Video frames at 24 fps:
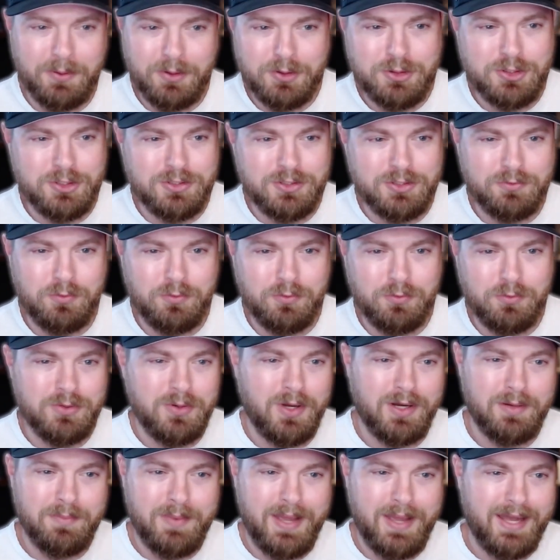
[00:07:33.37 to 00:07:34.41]
a purchase for
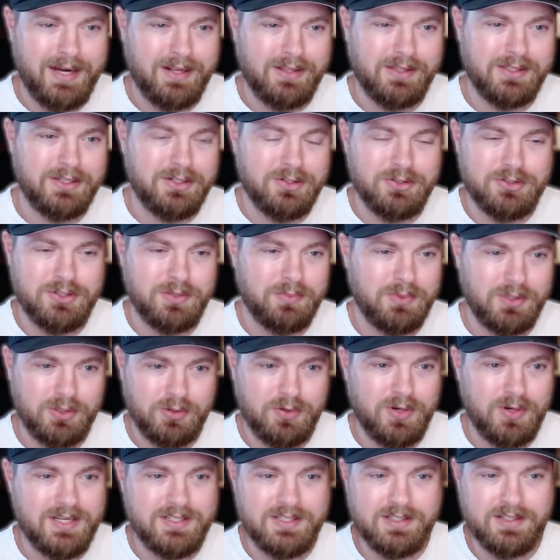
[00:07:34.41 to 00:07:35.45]
you automatically or something
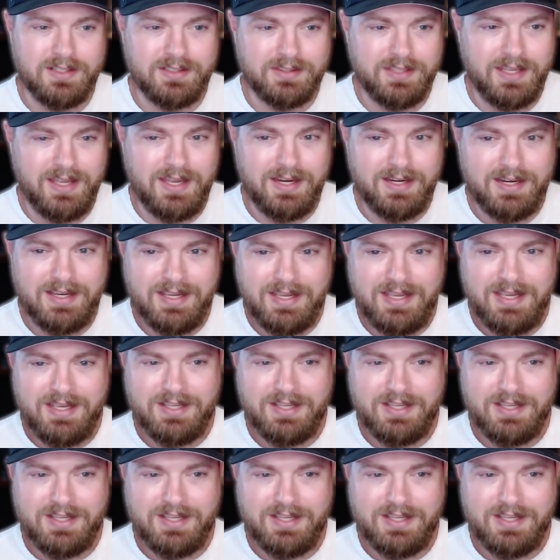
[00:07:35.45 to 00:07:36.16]
crazy like that.